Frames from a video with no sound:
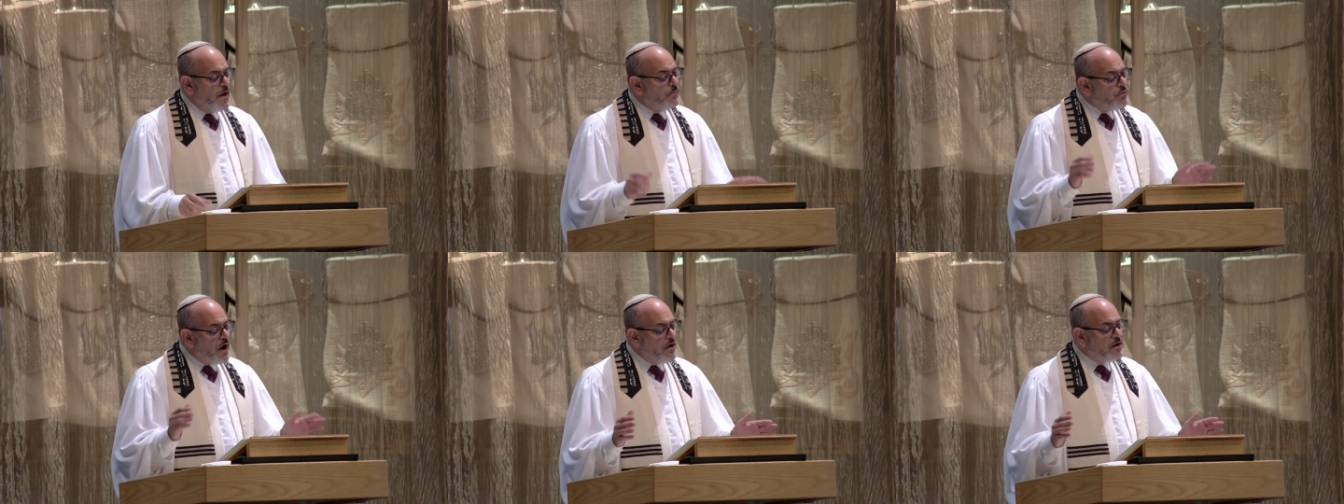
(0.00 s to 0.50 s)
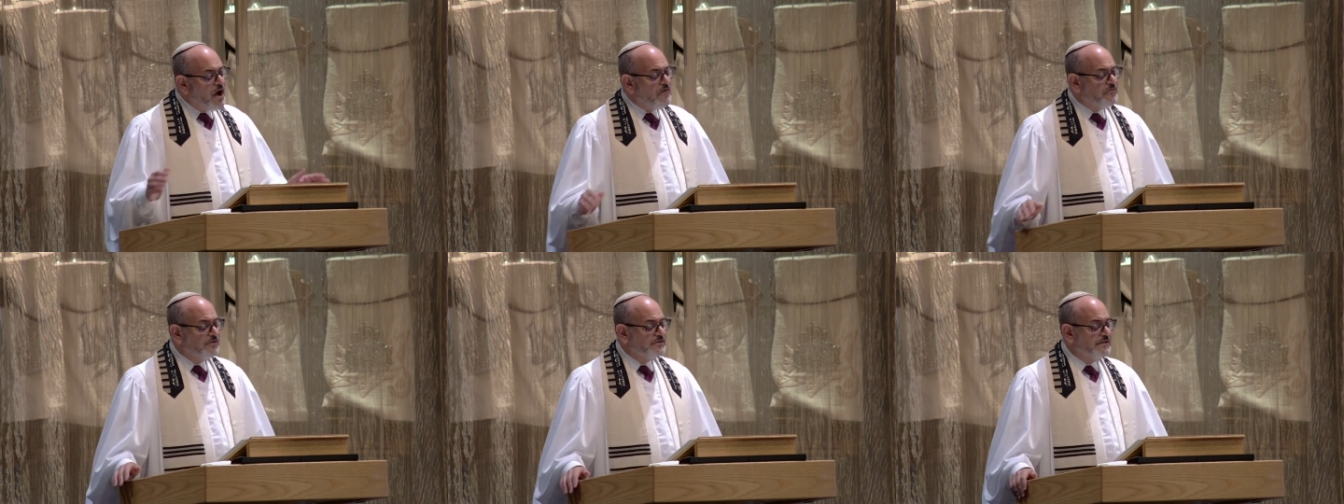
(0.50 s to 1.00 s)
Brown
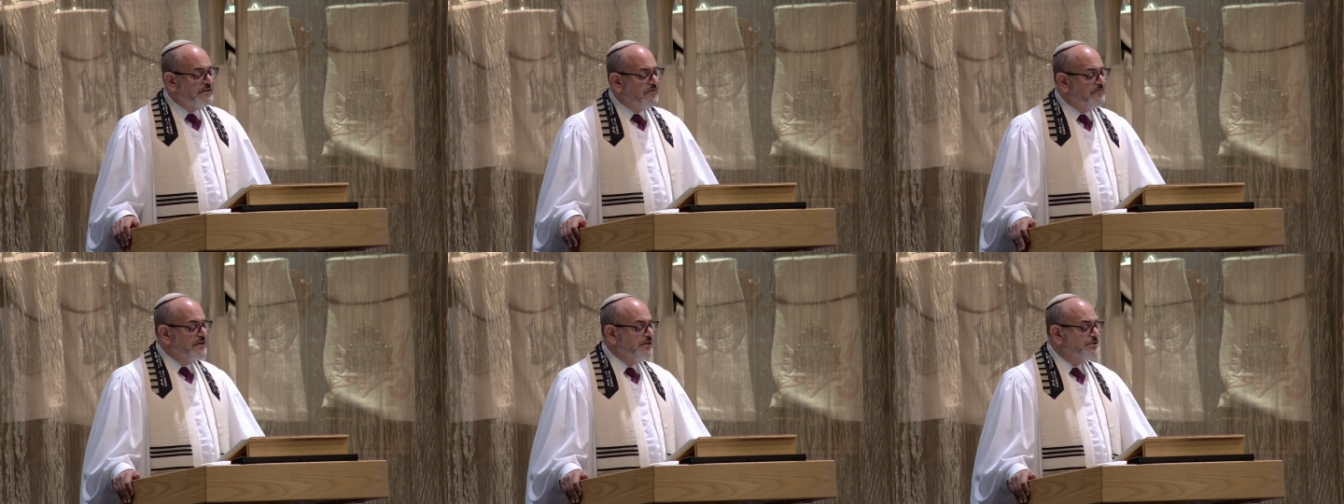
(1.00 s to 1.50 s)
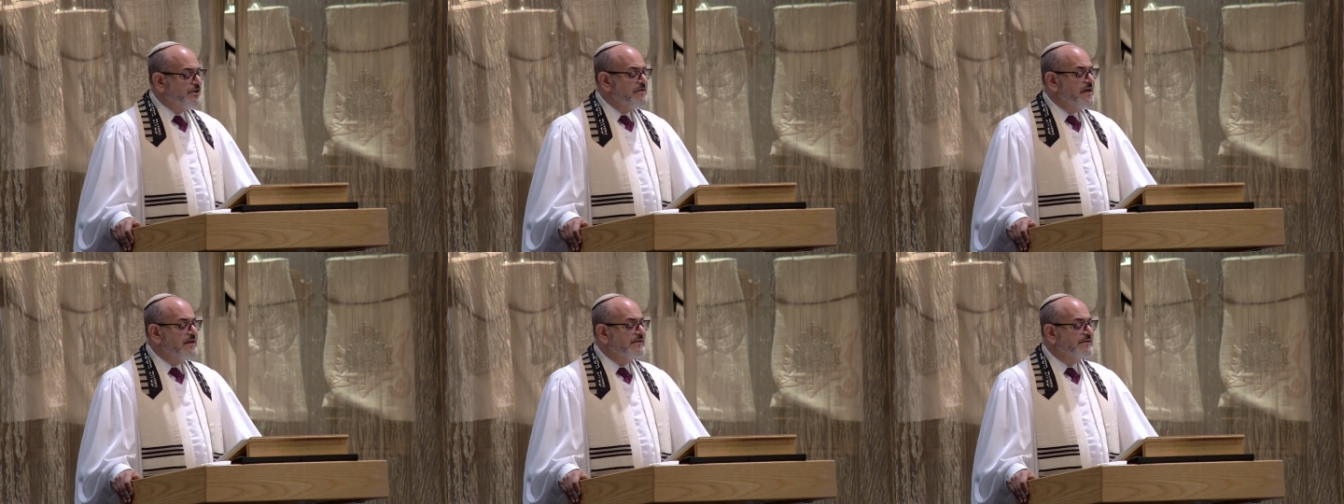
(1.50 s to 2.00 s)
offers a definition
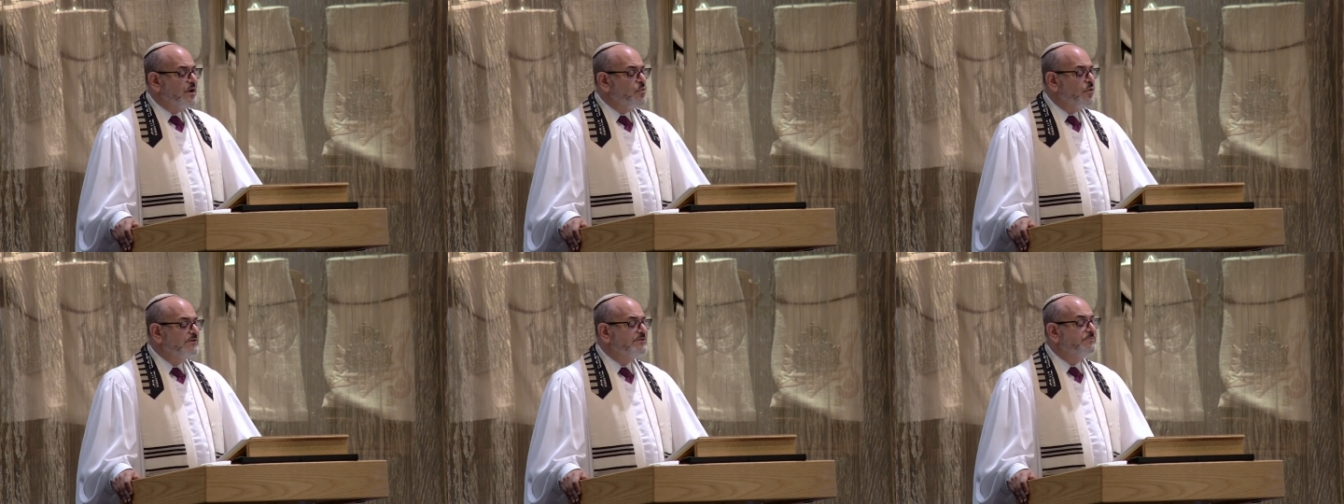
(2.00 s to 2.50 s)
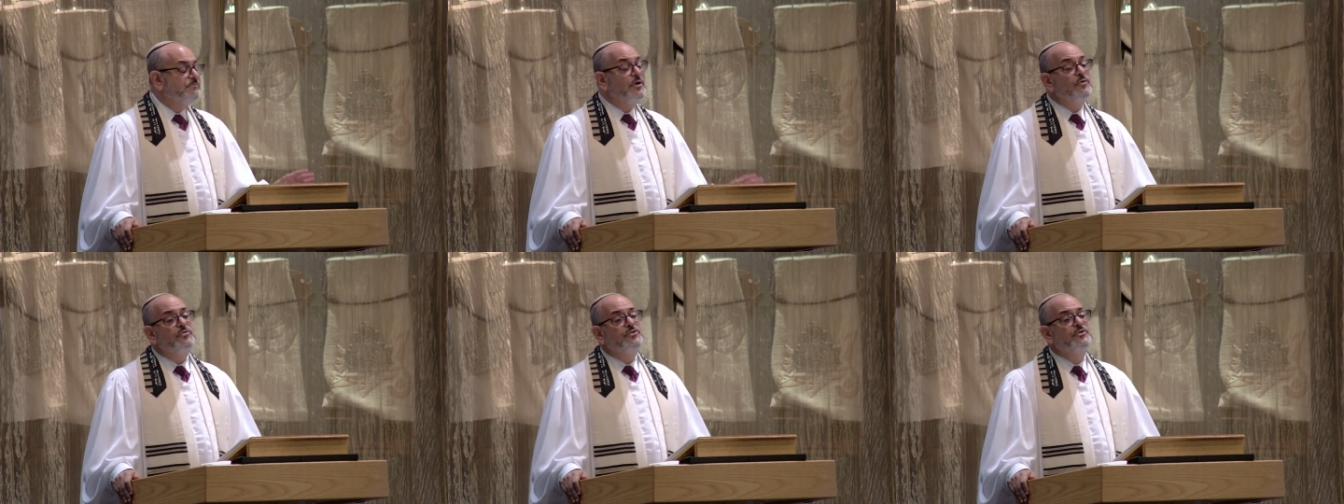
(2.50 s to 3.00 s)
that is at once
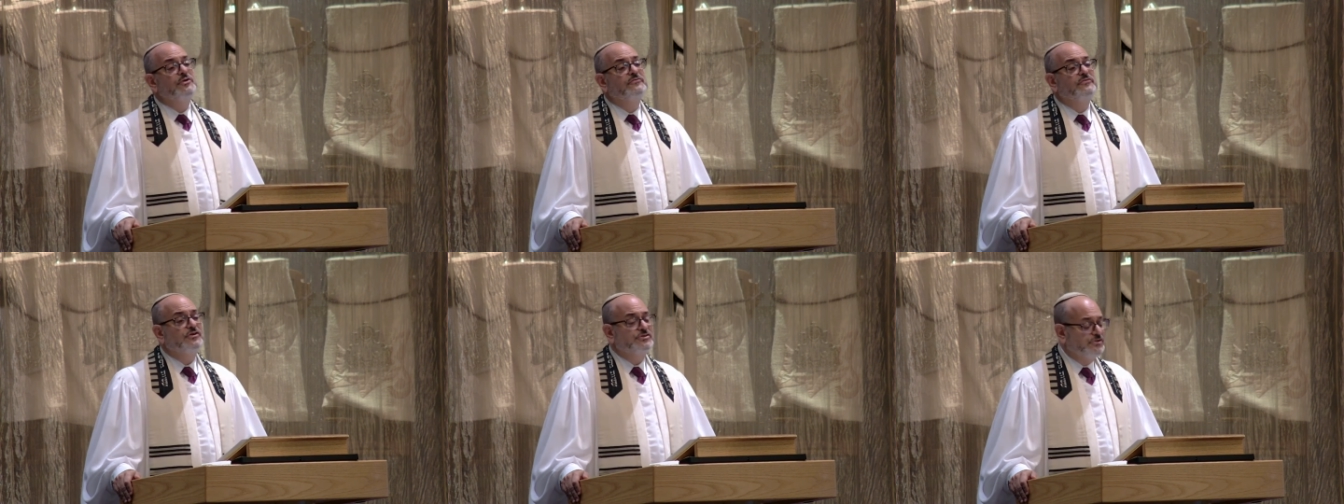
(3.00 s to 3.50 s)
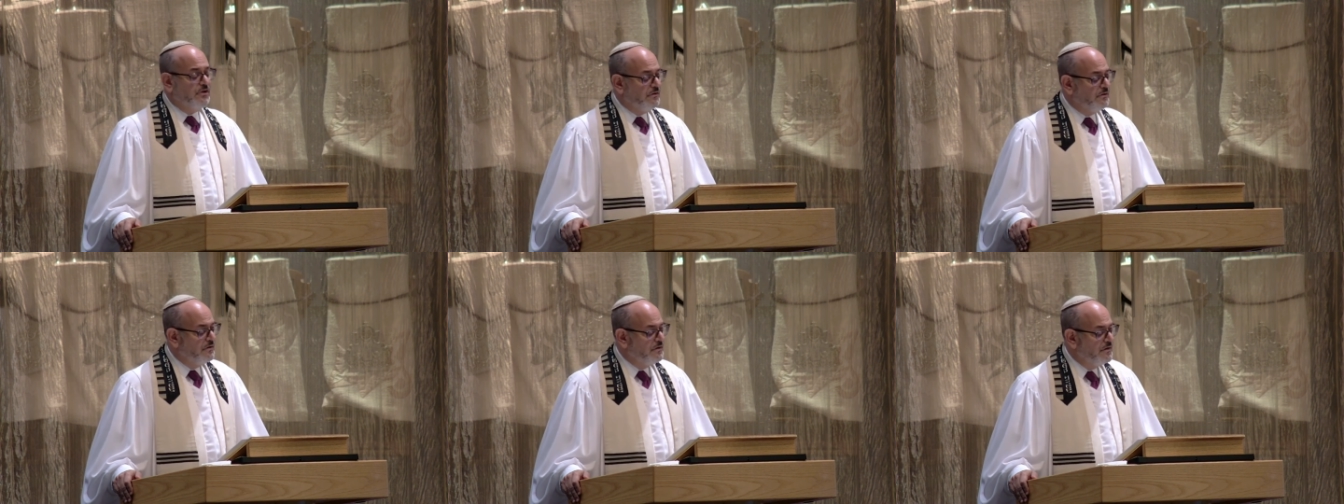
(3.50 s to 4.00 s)
both
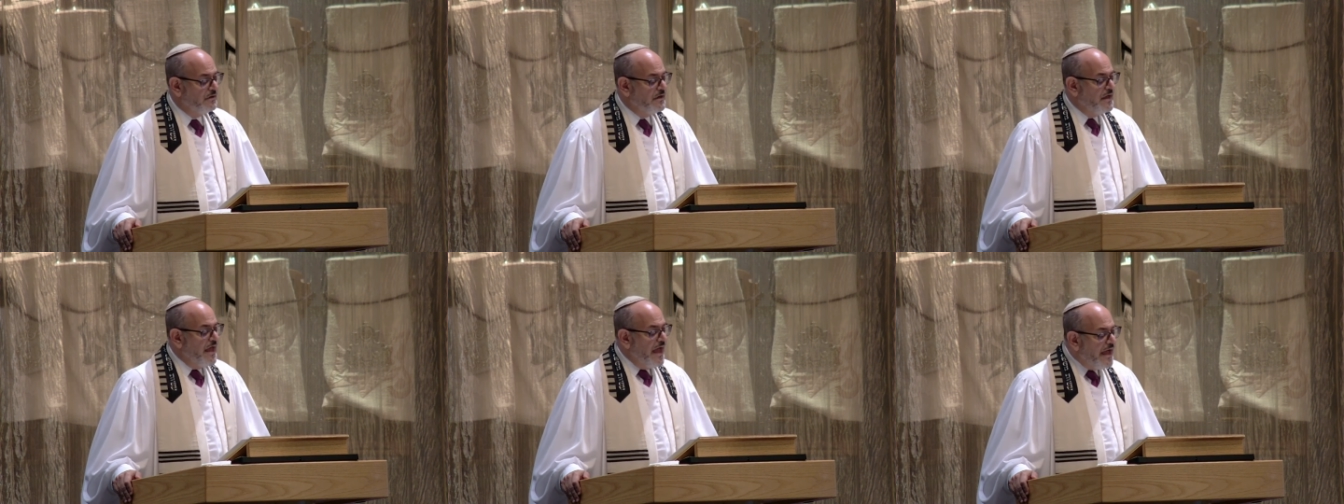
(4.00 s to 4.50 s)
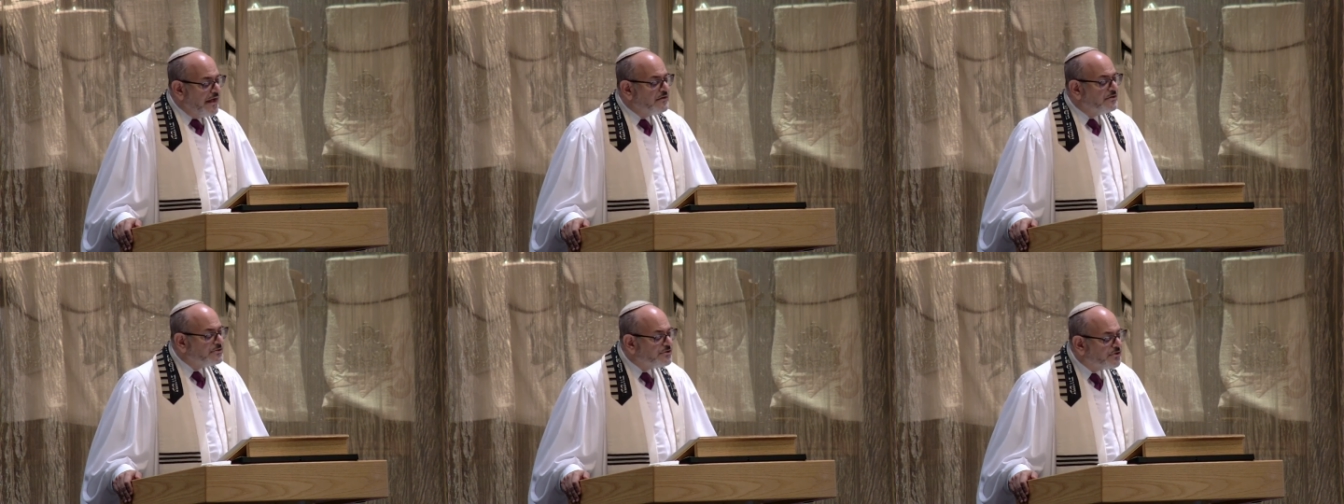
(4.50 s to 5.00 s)
universal
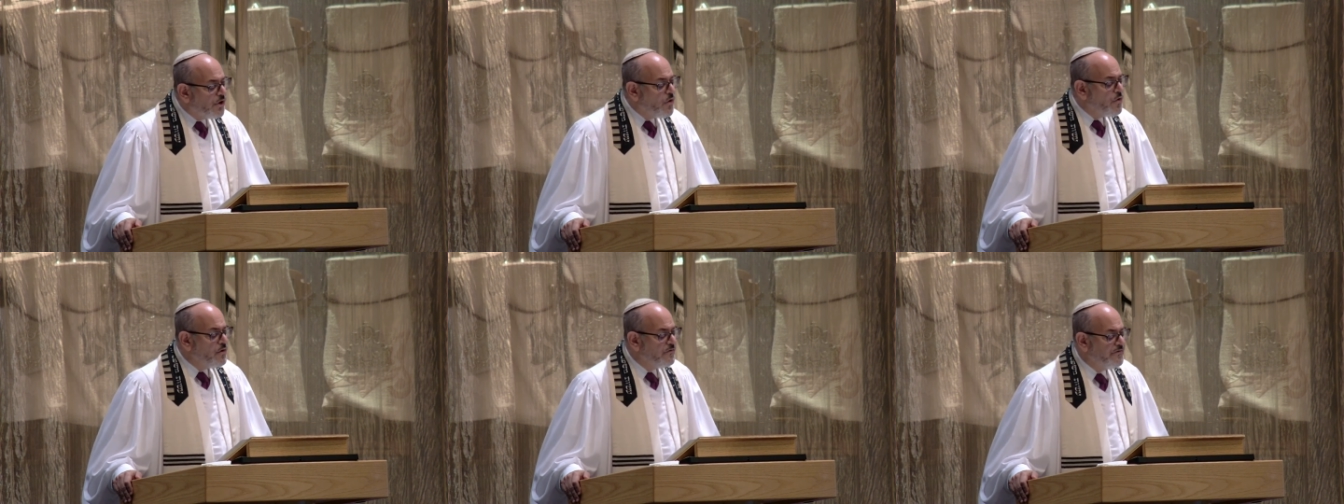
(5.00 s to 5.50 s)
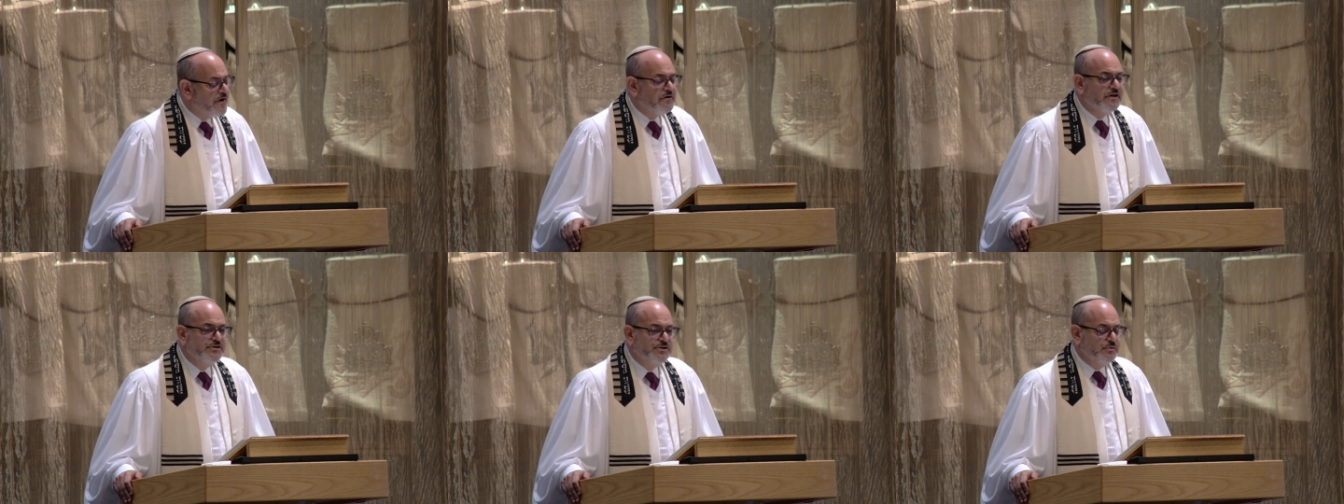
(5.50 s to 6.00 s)
and so
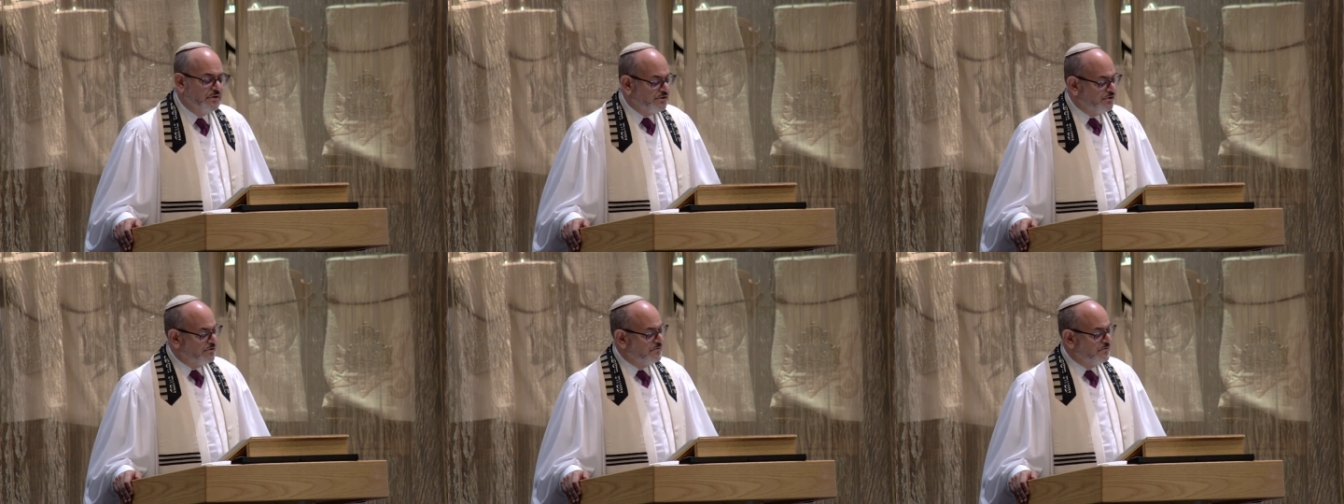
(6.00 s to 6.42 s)
very Jewish.